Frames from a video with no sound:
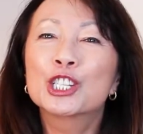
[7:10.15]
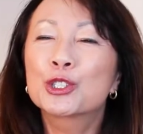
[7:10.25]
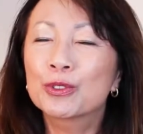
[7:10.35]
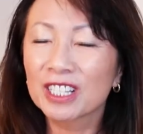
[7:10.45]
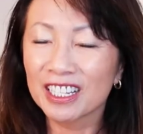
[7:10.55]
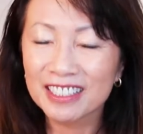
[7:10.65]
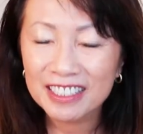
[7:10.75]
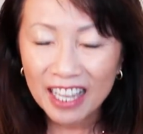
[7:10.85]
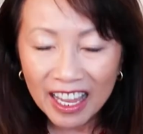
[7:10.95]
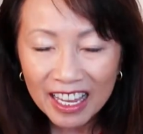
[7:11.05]
to
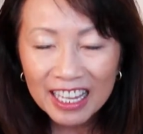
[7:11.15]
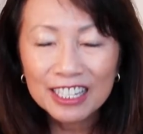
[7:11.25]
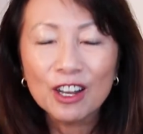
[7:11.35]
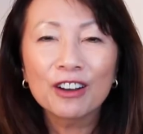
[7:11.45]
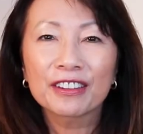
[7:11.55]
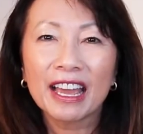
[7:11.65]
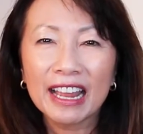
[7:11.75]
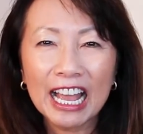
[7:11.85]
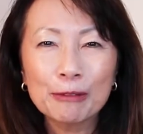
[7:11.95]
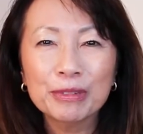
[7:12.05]
contain all that
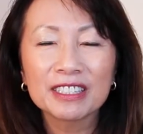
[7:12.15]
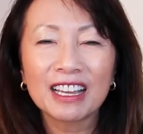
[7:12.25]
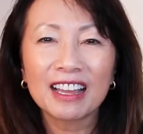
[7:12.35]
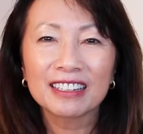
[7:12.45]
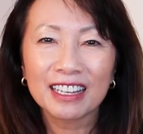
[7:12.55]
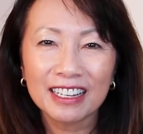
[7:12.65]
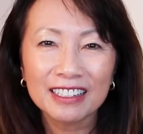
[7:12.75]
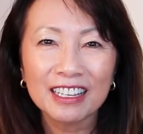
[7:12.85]
happened that night.